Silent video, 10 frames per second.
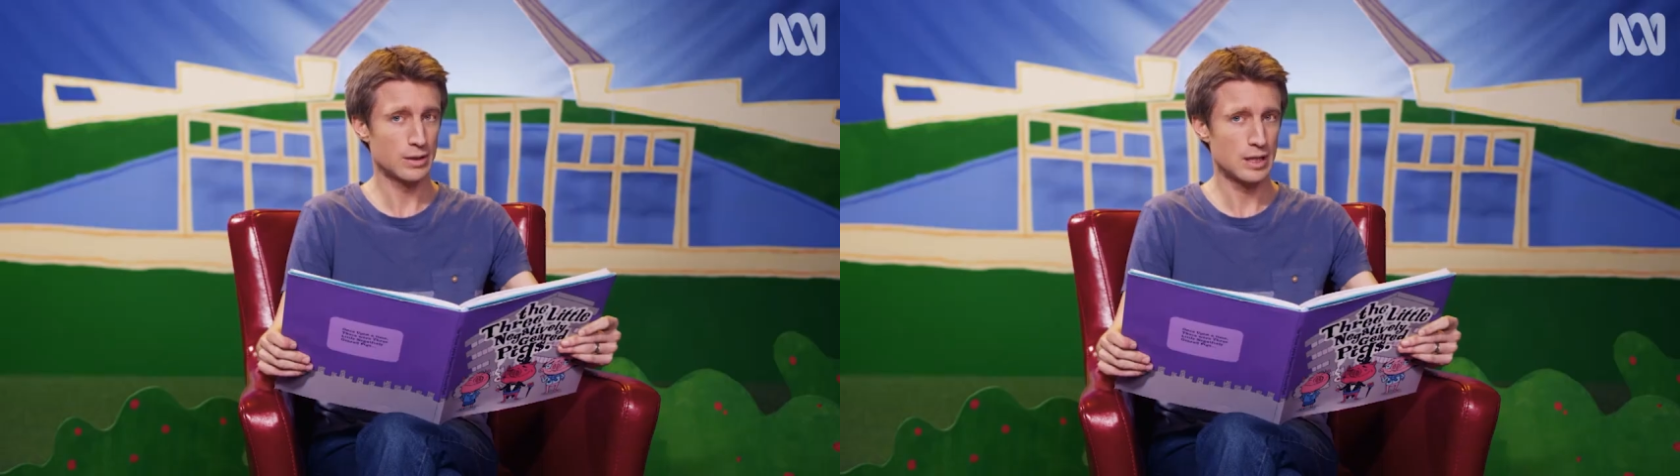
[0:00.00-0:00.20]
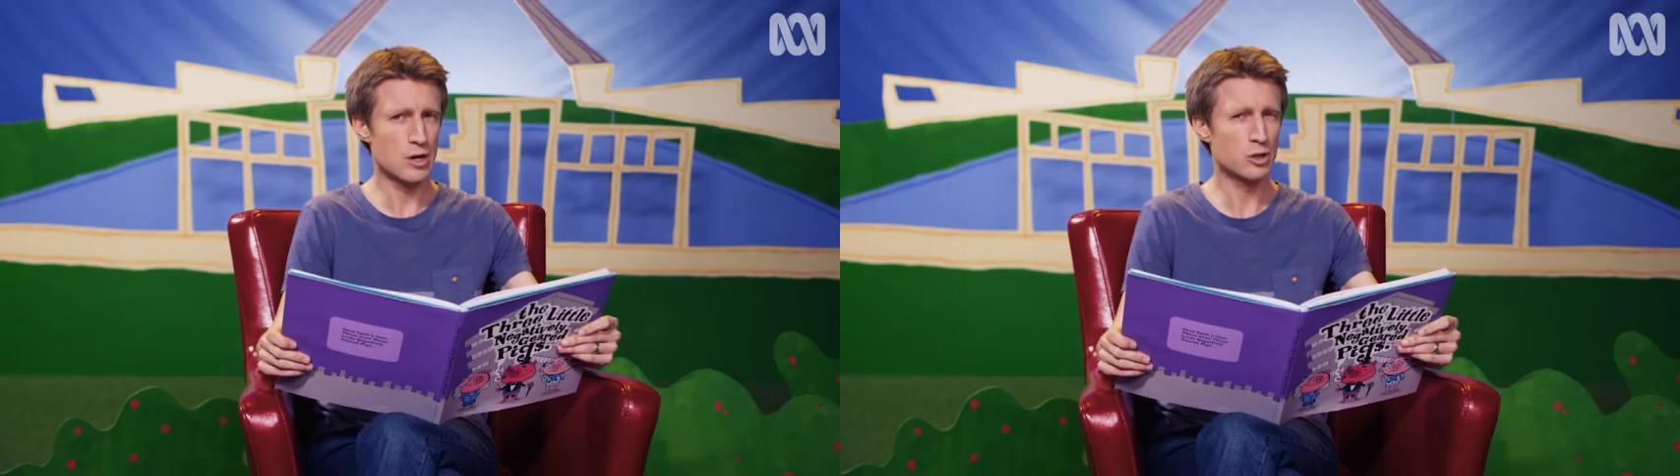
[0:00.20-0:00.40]

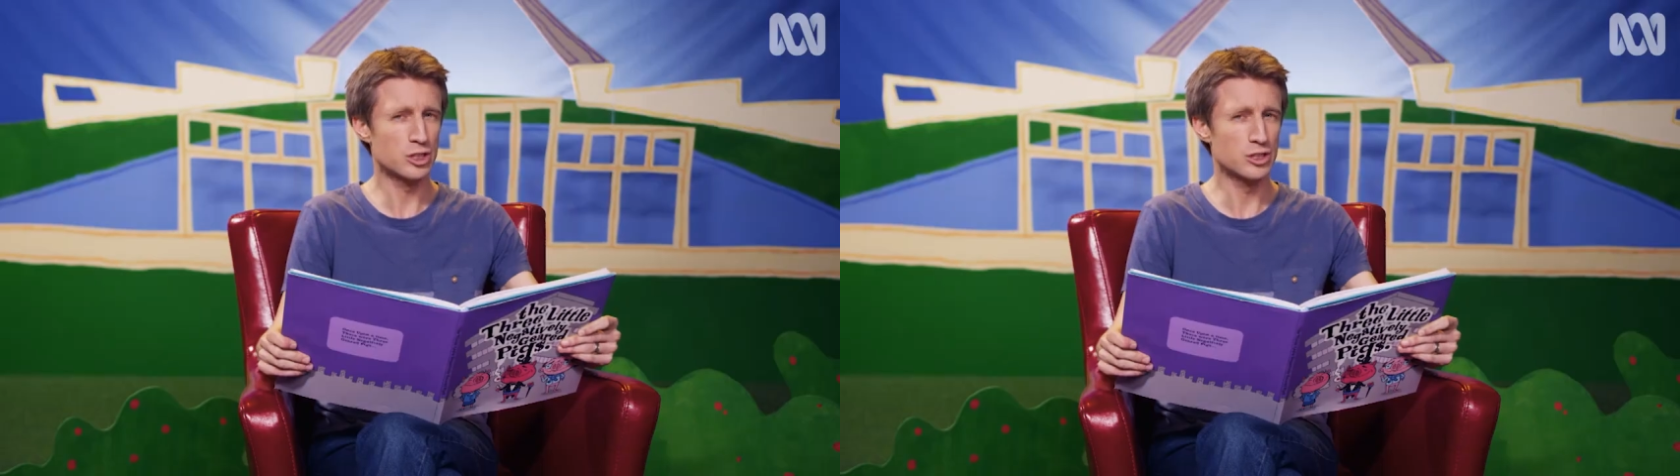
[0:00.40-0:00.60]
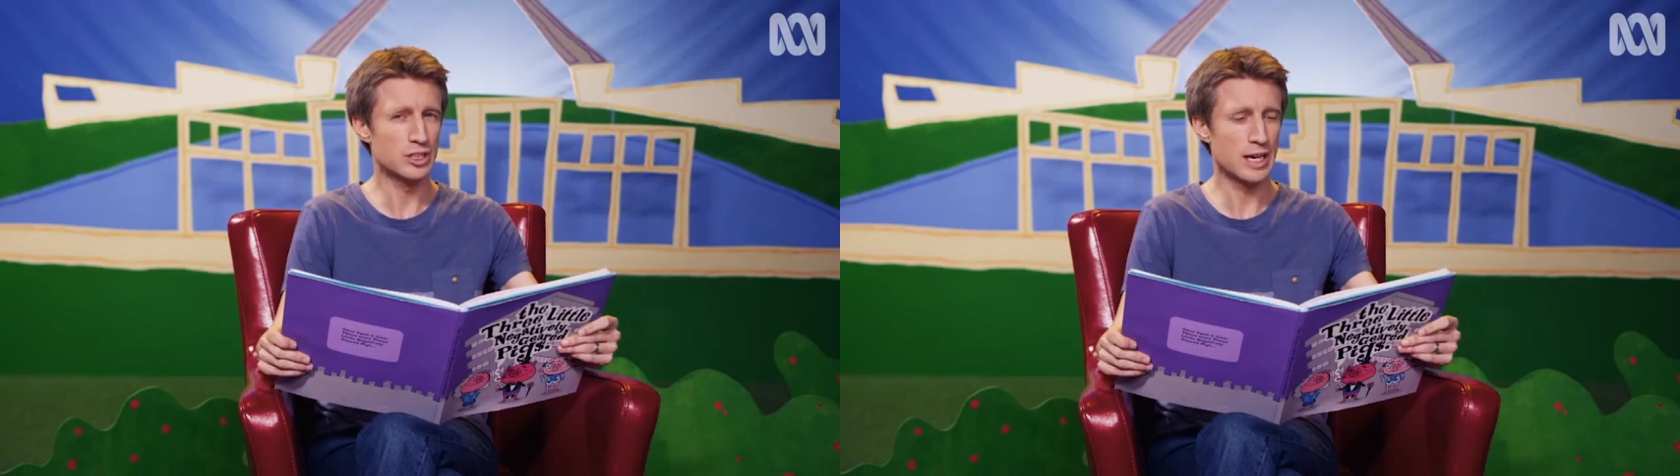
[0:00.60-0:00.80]
The
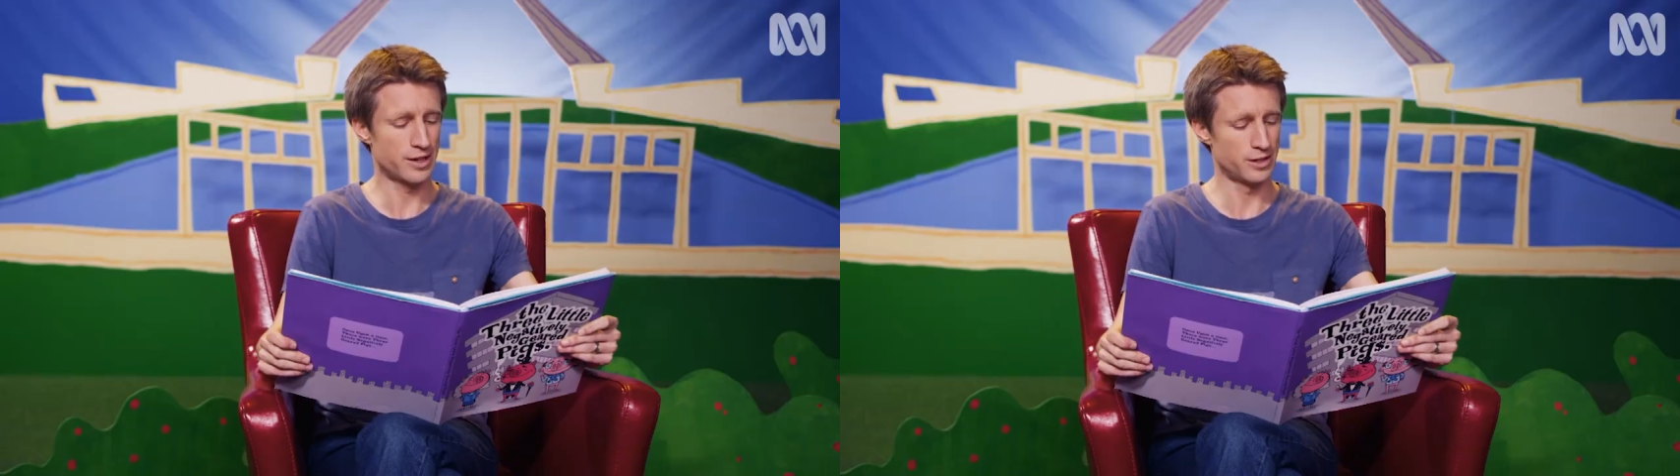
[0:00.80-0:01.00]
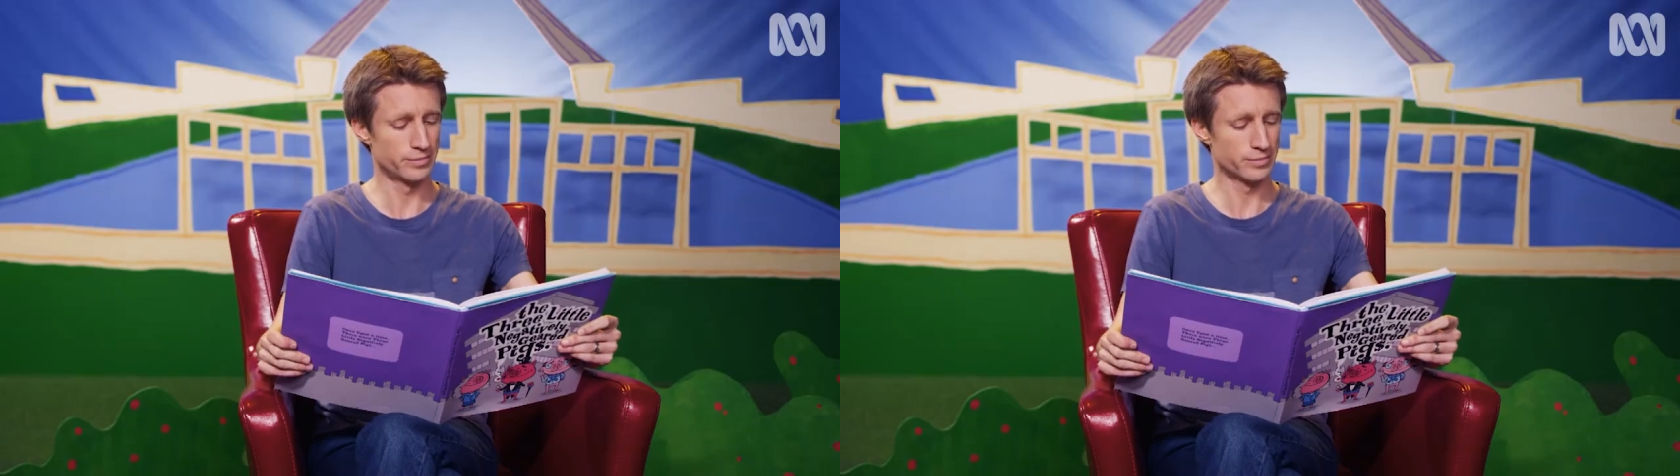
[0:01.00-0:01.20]
auction
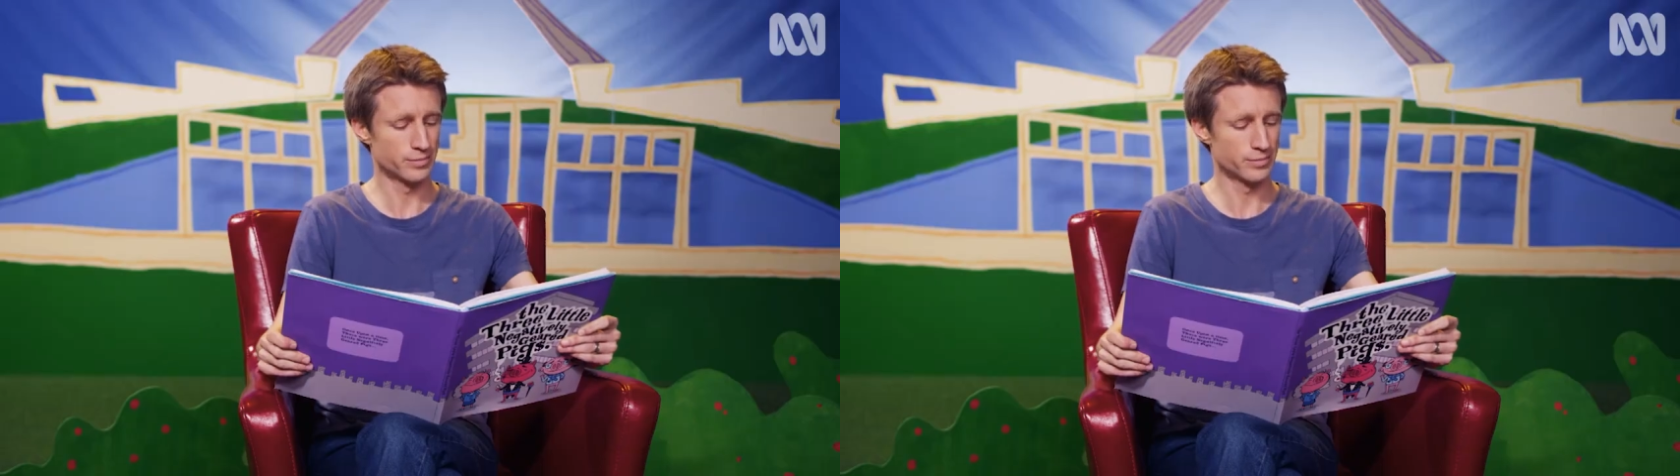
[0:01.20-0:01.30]
started.